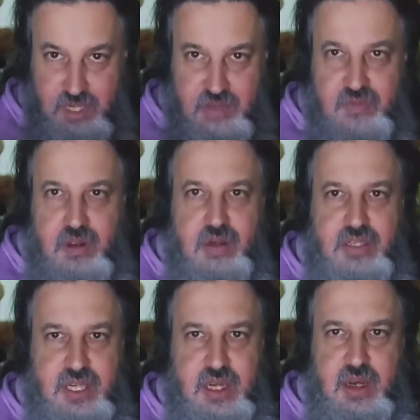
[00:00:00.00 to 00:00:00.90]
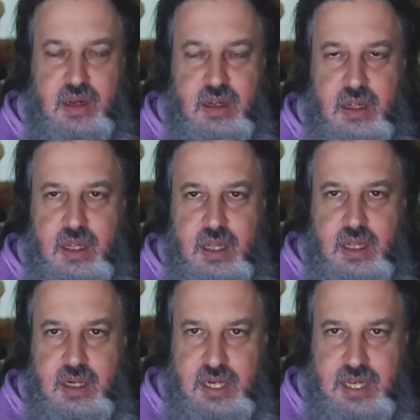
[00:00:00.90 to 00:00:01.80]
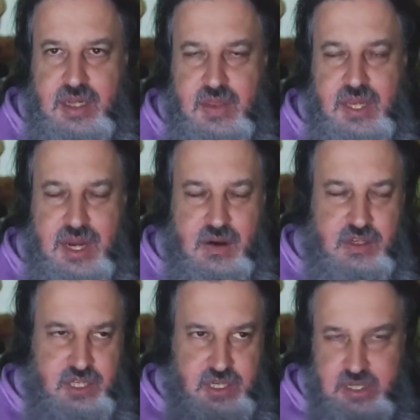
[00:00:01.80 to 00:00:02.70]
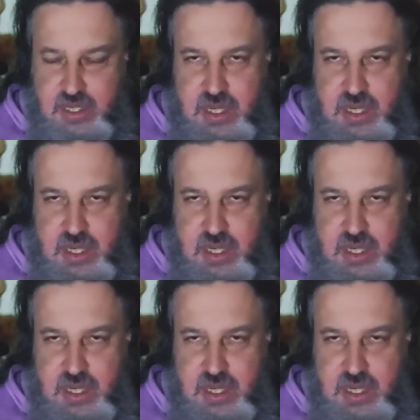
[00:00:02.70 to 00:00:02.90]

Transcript: these vlogs here that are done on the couch and